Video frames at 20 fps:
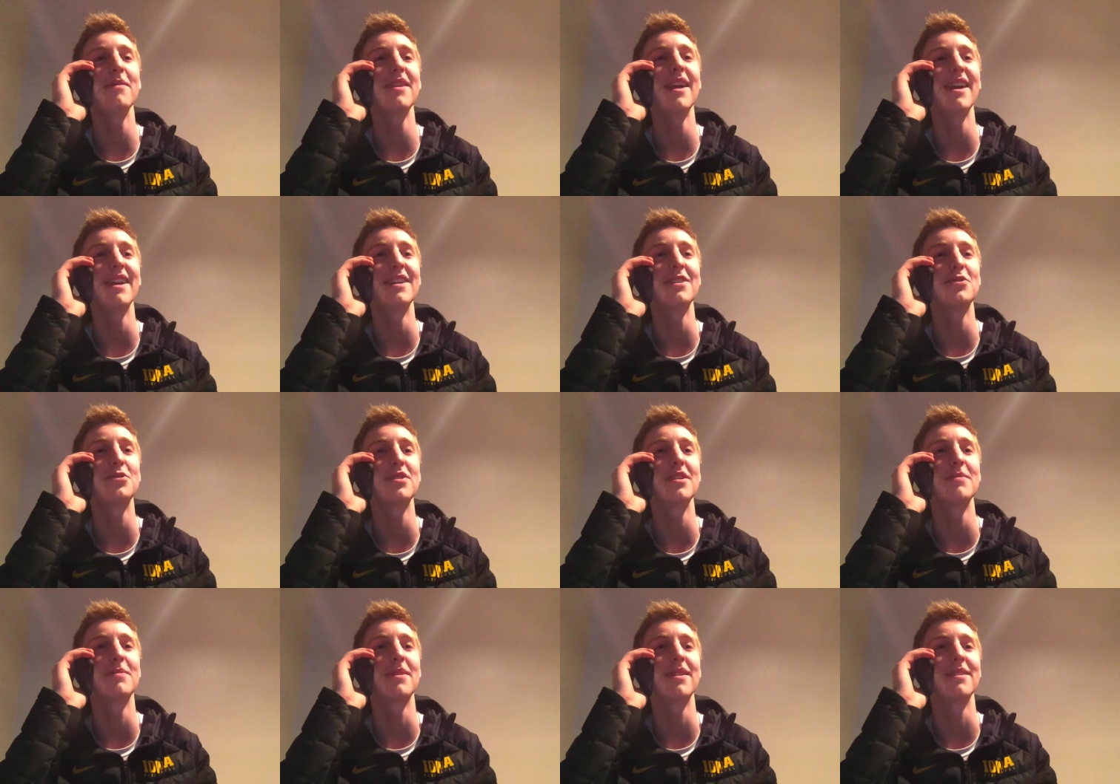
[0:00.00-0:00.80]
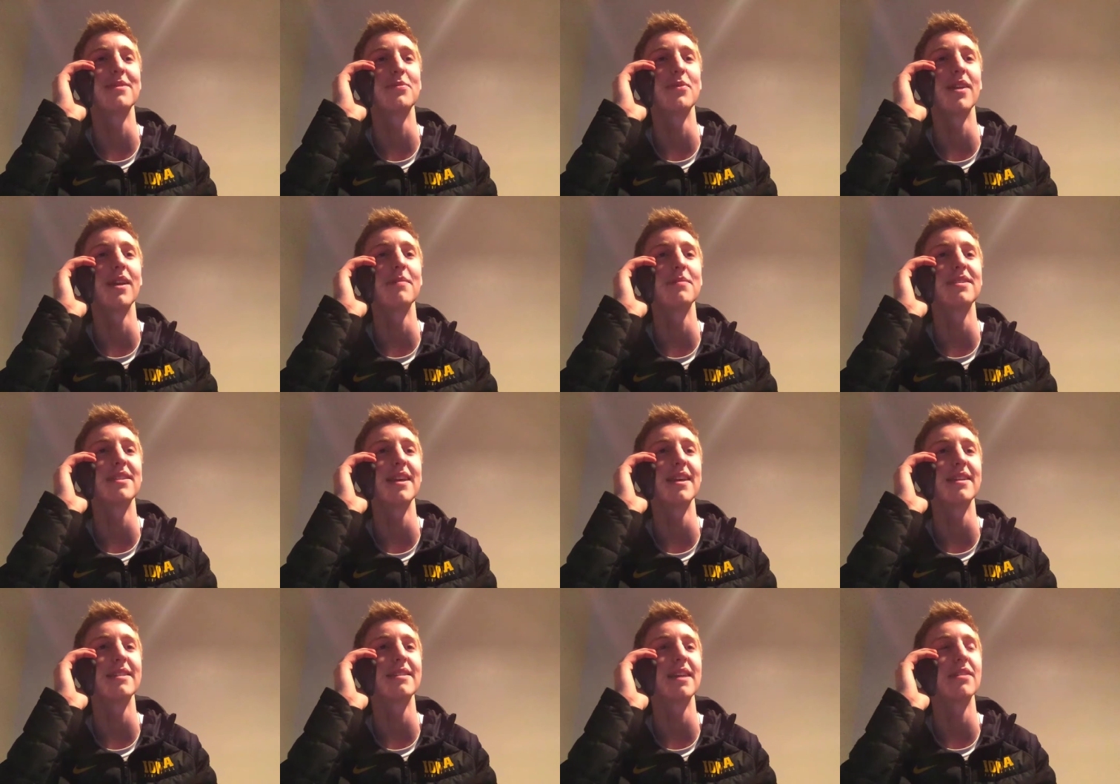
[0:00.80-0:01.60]
not interested because what I'm
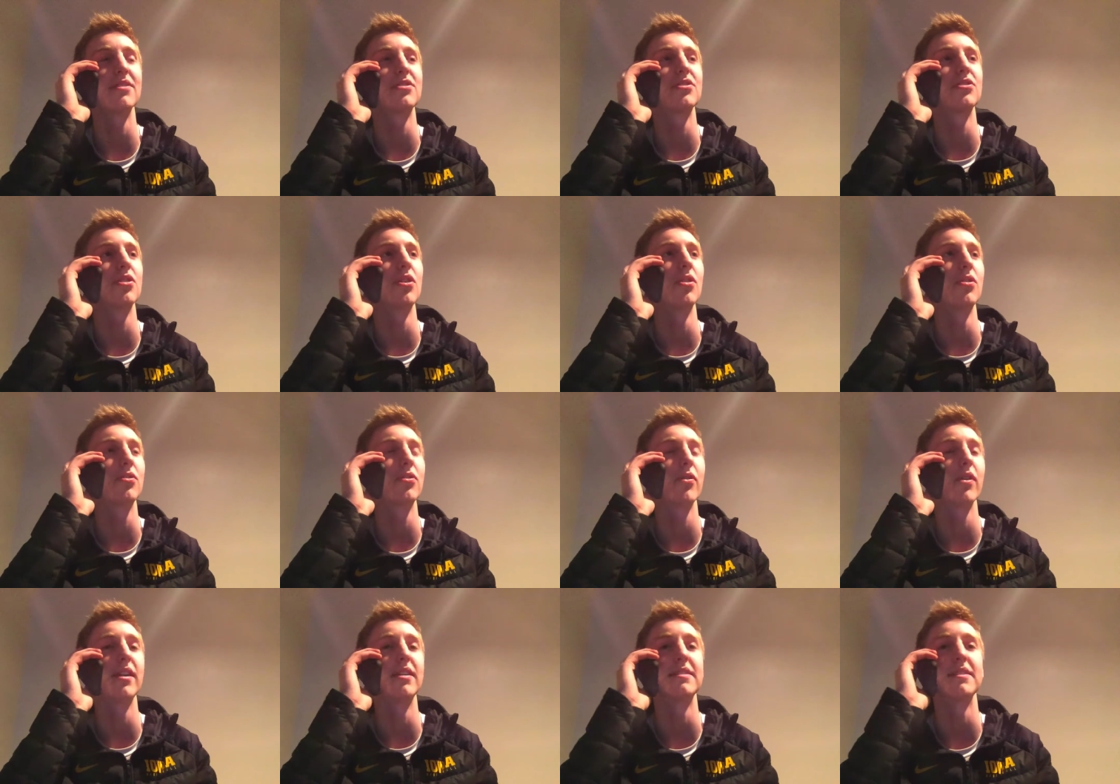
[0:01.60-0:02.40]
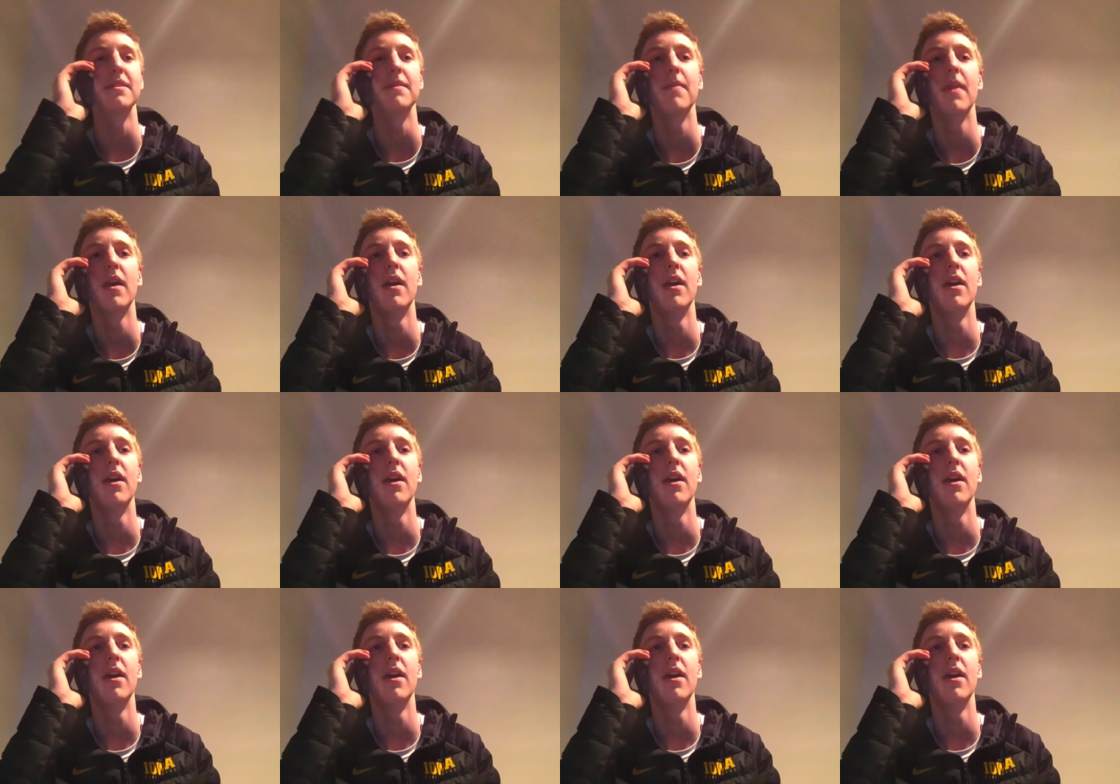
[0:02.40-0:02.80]
saying sounds so crazy.